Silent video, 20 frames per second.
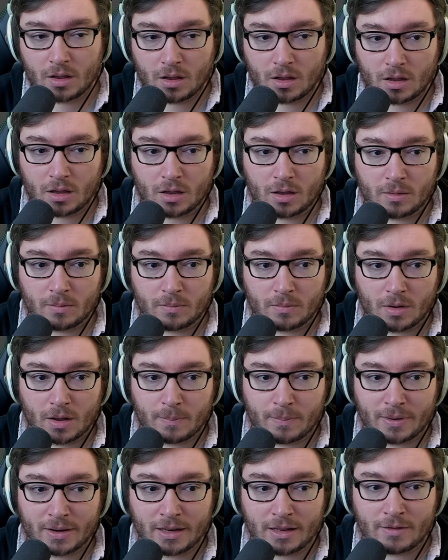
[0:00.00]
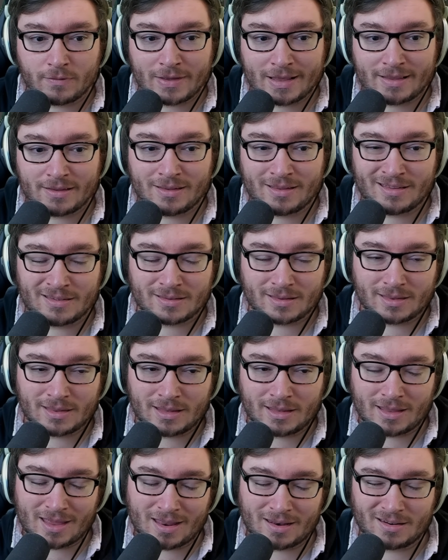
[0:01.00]
I believe it is
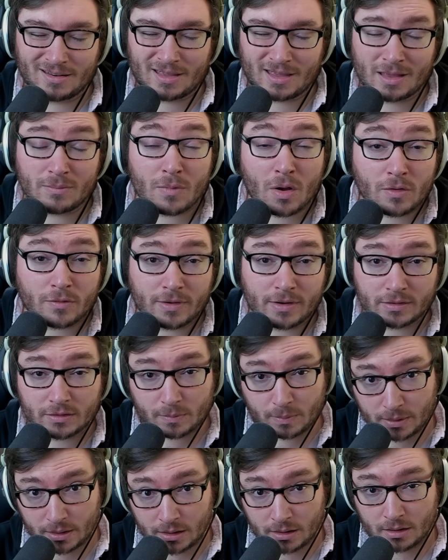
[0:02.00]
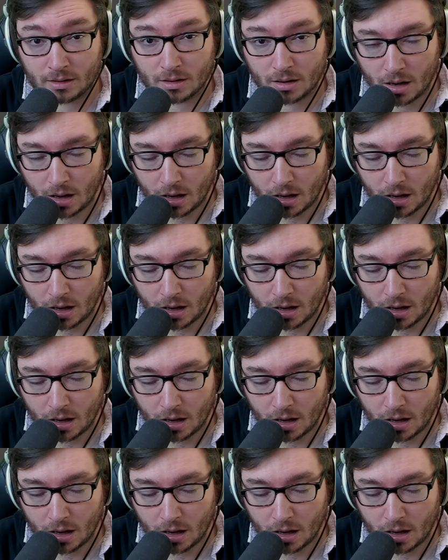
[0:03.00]
the endgame recipe